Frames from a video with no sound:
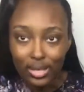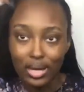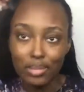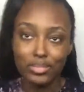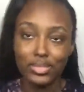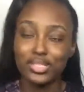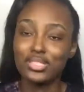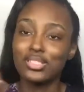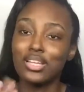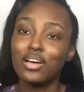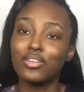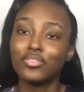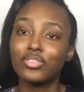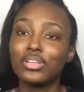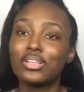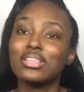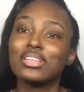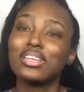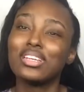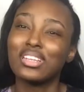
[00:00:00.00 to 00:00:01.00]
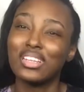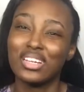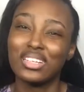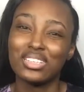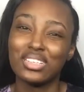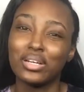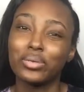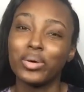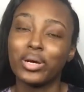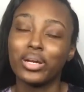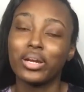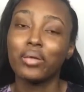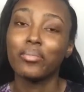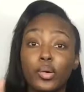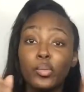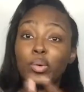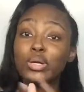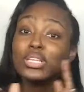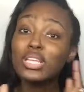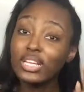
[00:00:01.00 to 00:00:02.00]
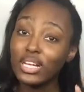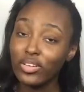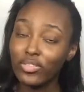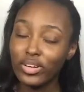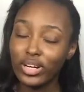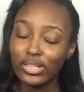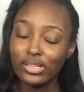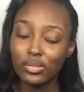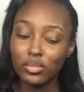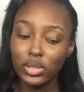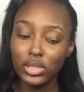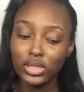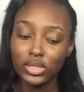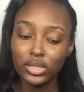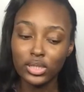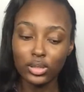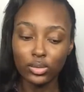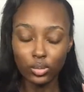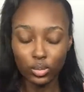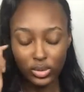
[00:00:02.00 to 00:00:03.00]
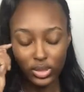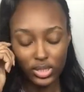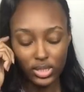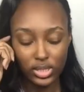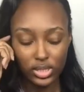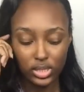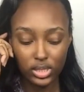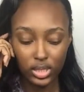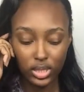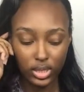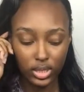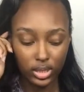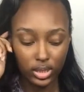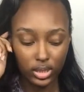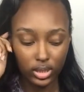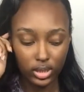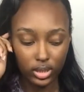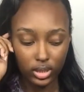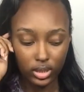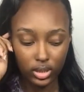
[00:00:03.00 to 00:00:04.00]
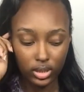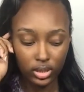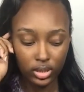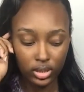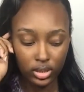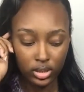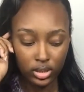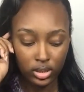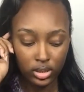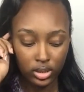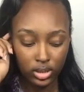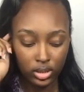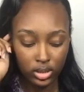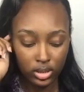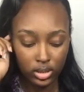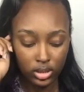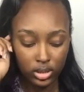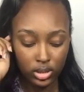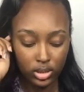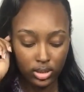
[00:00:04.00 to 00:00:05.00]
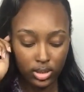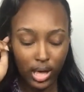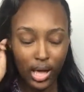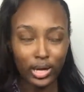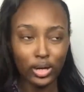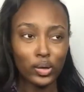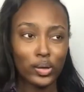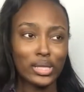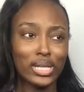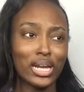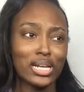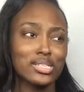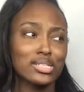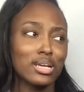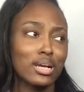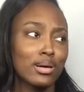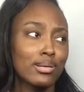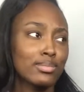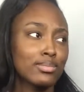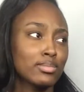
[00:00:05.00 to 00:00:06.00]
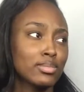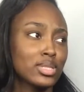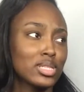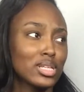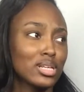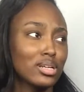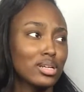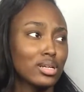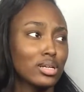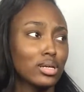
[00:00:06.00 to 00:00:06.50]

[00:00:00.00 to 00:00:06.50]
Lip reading: I'm just not feeling it like that right now. And one thing I forgot to mention was I know a lot of times